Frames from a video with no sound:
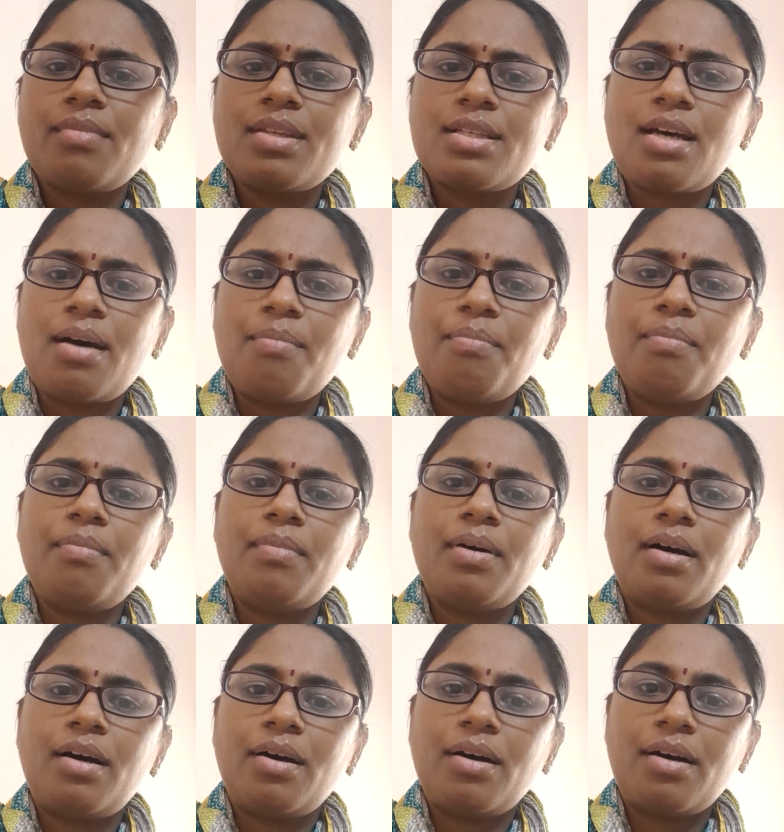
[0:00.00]
some
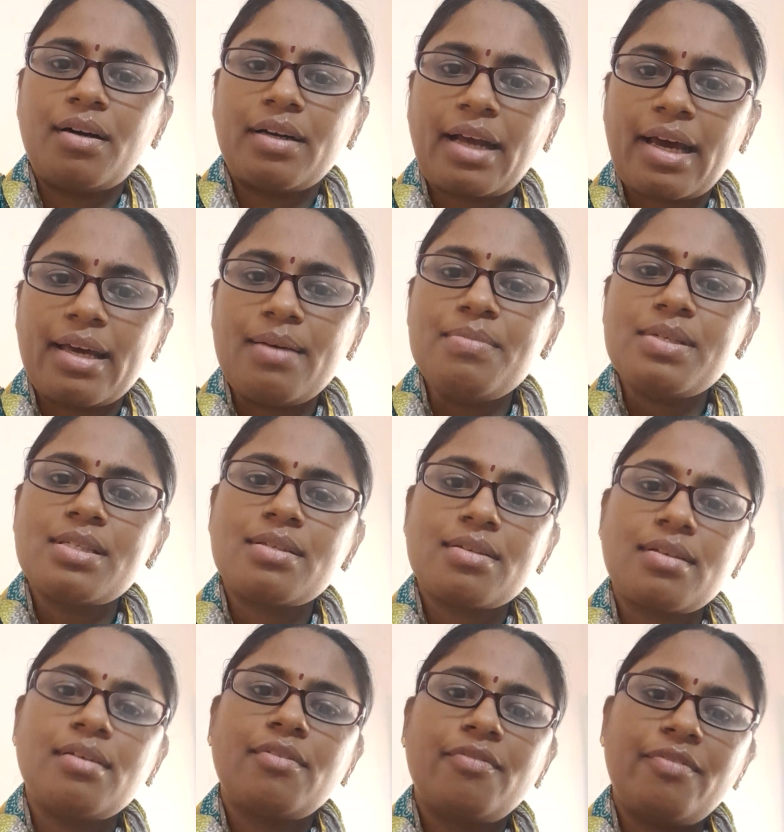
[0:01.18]
times
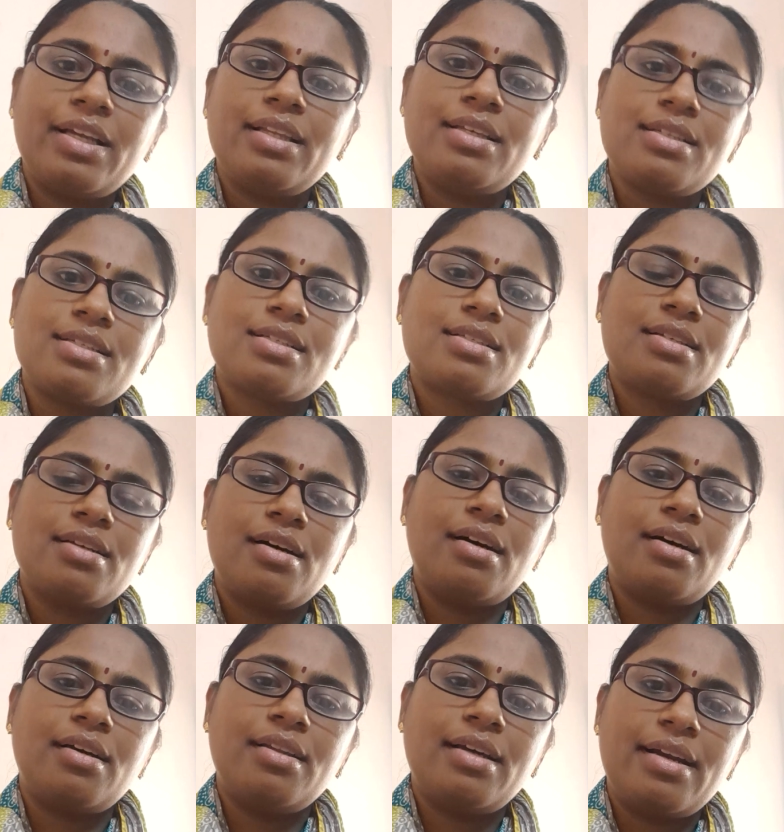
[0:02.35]
when this is
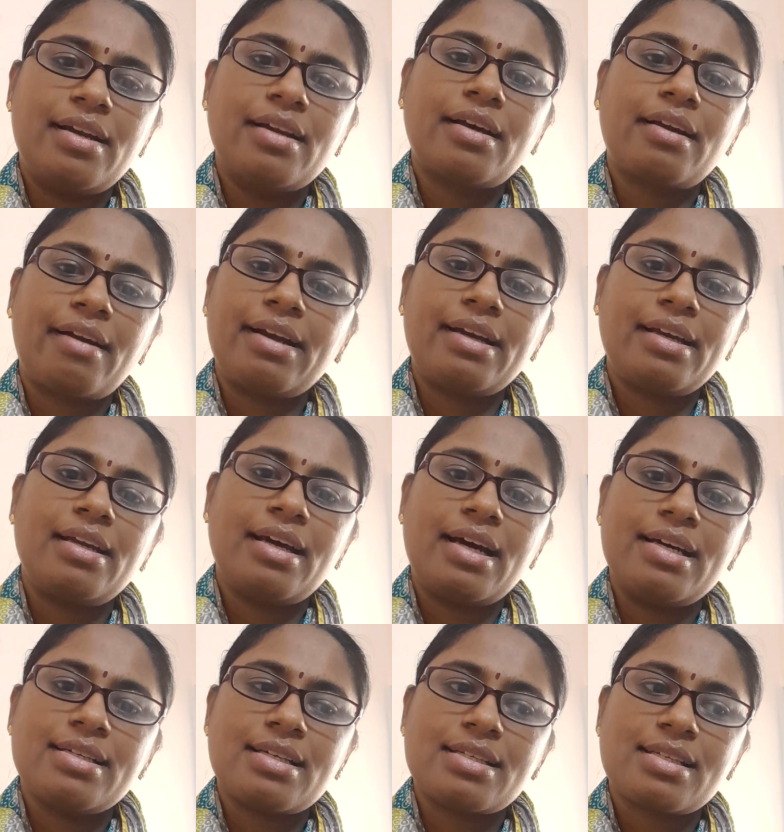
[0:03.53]
that
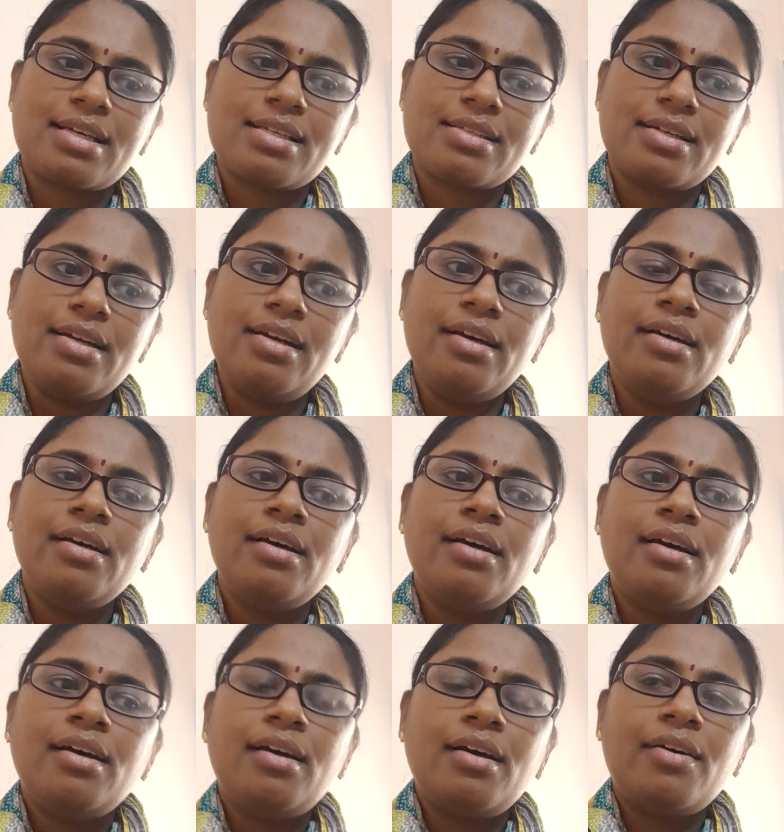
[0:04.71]
criteria, as I said,
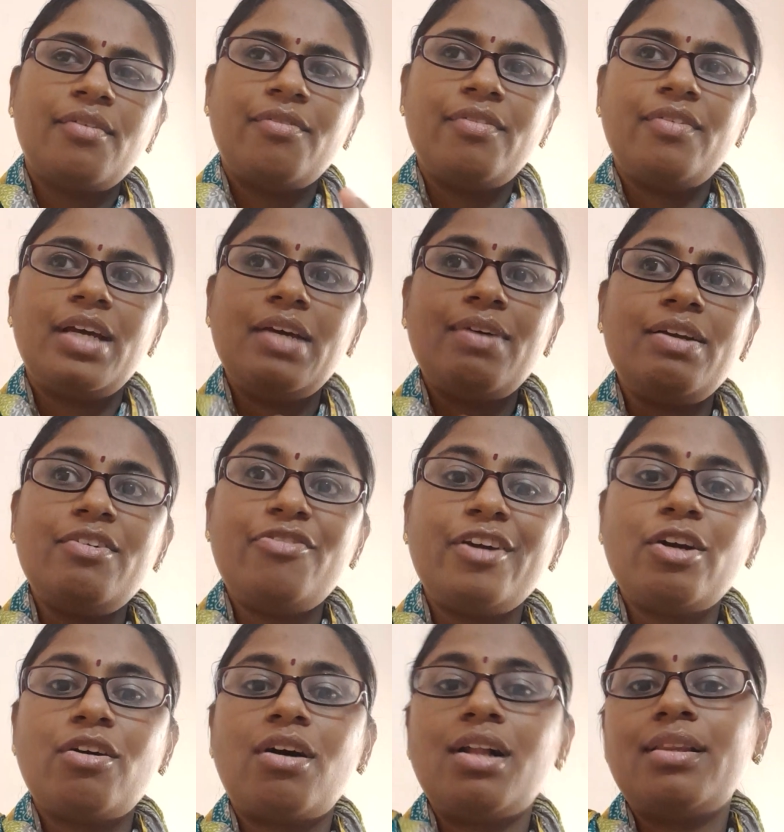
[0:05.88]
even if
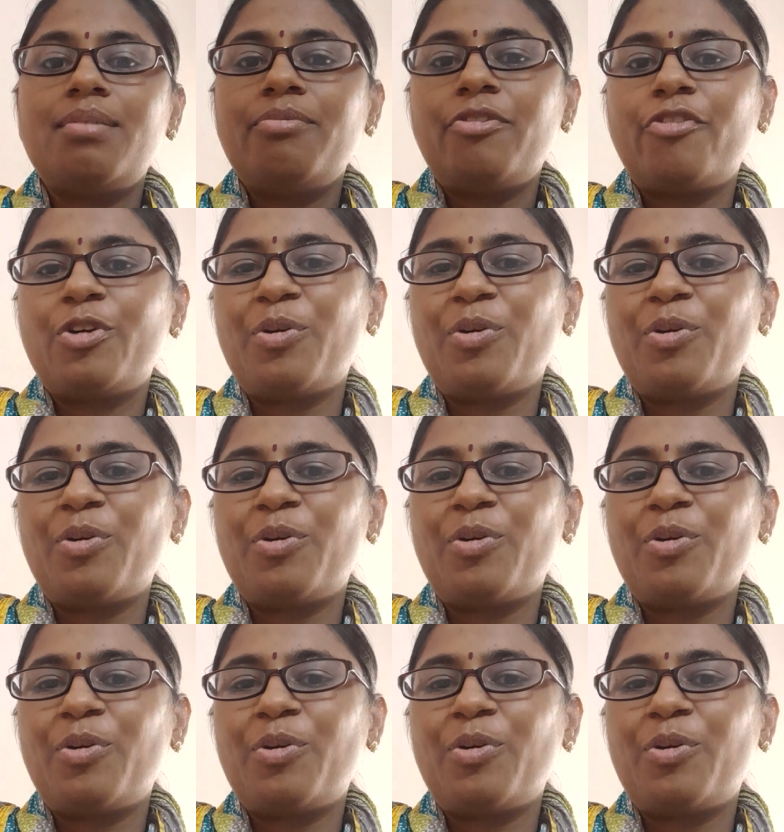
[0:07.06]
we call them for